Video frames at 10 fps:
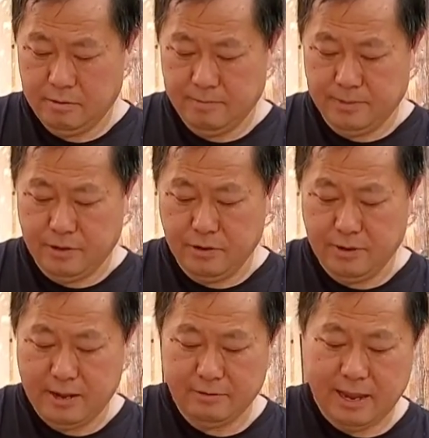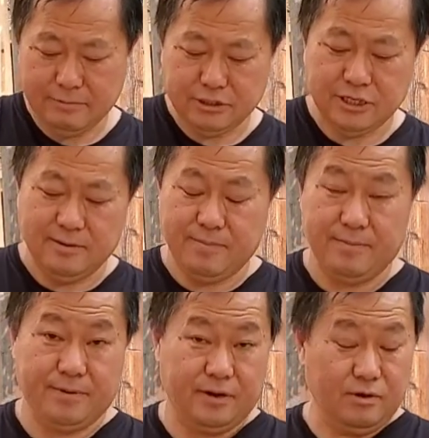Now you don't have to have the chili
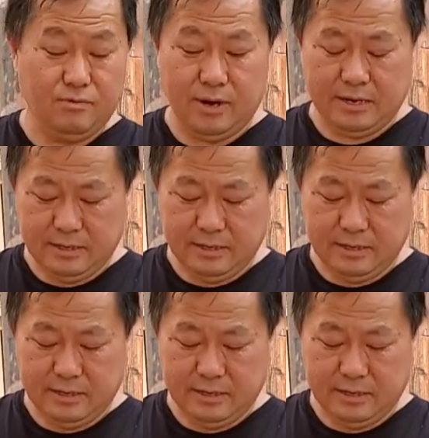pepper. You don't want.